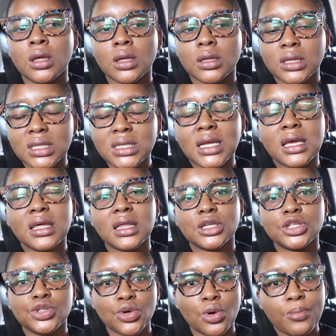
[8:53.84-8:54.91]
the day
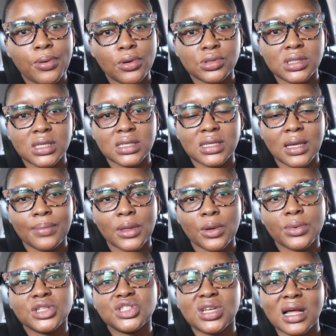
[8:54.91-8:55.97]
that you're posting something,
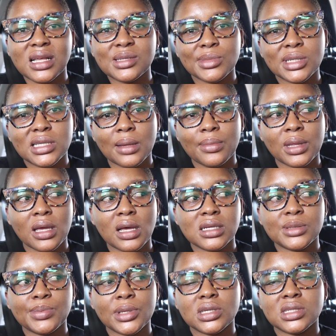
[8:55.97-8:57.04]
which tells me something
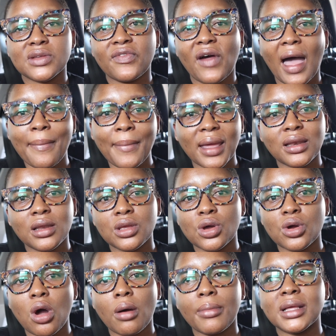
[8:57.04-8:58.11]
else. Because if I'm under
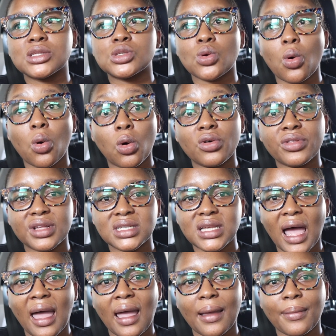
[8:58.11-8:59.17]
your comments all the
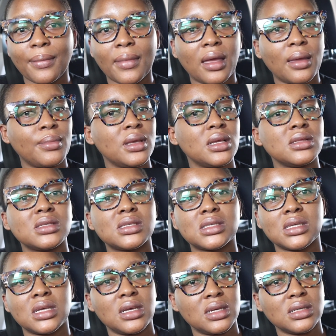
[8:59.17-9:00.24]
time, I mean,
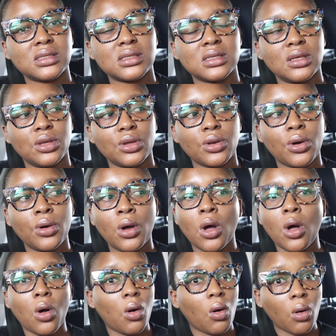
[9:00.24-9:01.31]
sis, you know,
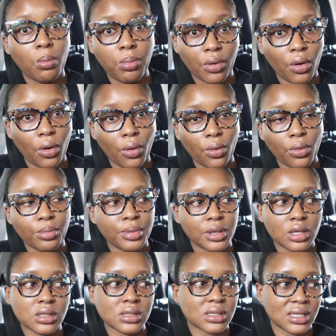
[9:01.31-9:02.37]
or bro,
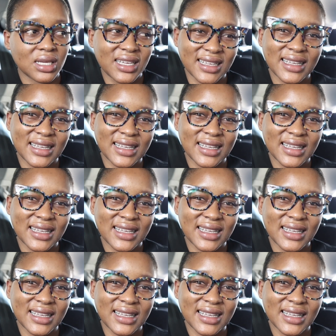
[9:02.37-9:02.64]
because